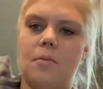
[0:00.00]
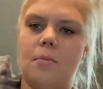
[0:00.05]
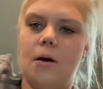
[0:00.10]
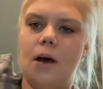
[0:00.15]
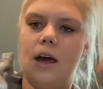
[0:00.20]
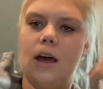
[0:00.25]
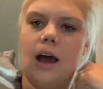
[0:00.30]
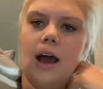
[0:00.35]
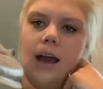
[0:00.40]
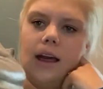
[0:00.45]

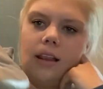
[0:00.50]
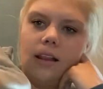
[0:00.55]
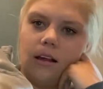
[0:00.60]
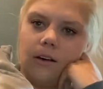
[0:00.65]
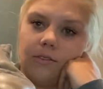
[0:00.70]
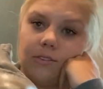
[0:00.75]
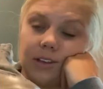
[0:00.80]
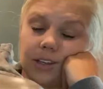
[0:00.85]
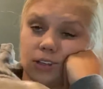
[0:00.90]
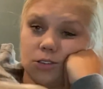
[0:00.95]
But I
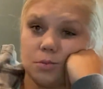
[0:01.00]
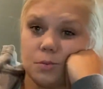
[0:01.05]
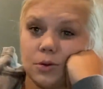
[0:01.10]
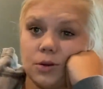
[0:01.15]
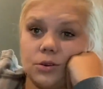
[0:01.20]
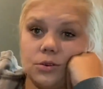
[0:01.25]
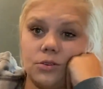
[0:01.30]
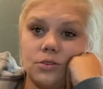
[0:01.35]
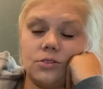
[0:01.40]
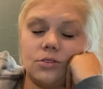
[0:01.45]
love these
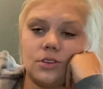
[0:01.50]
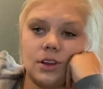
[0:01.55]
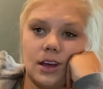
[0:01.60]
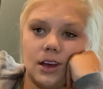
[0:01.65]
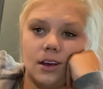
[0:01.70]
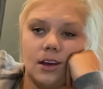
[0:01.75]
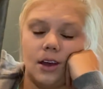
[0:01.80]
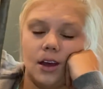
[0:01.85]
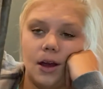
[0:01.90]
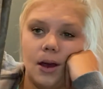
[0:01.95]
boots,
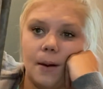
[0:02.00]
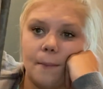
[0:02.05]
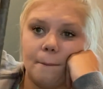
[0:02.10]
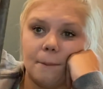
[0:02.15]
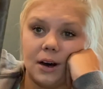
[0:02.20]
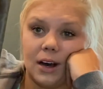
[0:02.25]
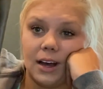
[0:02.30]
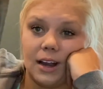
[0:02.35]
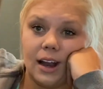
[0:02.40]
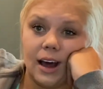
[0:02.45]

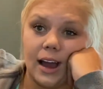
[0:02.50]
but